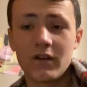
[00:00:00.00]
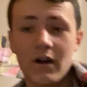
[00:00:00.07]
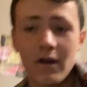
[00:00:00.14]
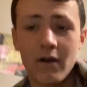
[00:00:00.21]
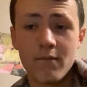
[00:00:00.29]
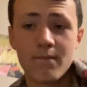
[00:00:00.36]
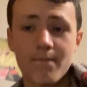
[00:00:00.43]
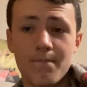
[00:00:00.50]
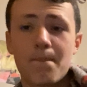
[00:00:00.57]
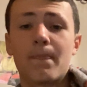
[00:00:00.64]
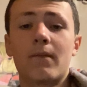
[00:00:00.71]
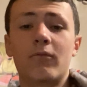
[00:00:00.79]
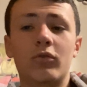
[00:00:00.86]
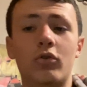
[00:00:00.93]
I'm
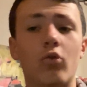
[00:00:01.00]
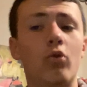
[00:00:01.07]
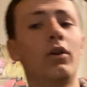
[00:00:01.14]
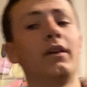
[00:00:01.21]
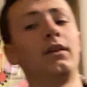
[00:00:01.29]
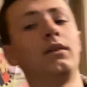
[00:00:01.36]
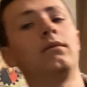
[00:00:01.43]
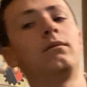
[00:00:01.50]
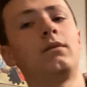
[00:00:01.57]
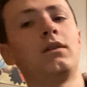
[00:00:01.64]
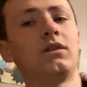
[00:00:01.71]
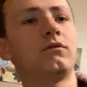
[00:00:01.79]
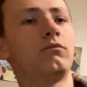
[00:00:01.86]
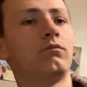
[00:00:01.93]
recording
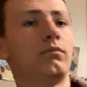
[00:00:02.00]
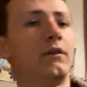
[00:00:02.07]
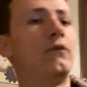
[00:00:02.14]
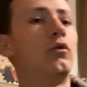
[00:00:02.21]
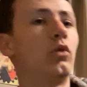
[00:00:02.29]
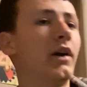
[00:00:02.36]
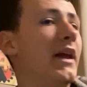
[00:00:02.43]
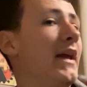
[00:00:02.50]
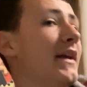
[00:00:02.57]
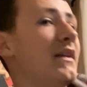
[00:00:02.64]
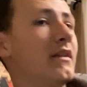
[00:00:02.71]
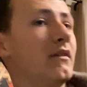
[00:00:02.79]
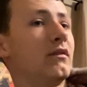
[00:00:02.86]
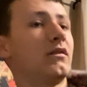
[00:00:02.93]
this before 8
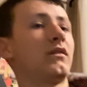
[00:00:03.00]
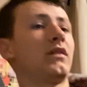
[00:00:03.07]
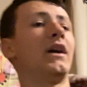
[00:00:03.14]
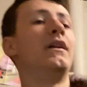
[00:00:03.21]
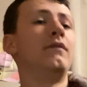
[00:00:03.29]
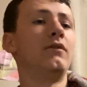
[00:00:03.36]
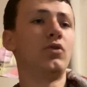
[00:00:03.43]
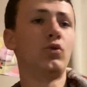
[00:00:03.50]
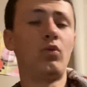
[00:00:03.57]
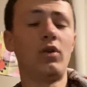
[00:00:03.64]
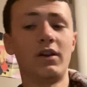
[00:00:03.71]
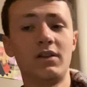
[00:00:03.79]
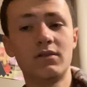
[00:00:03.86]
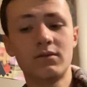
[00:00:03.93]
is
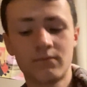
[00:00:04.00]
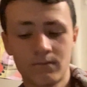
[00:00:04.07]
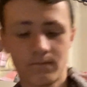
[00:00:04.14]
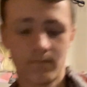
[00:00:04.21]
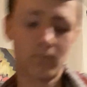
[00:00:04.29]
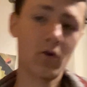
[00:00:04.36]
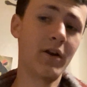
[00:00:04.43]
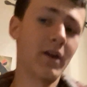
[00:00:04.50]
10:20 right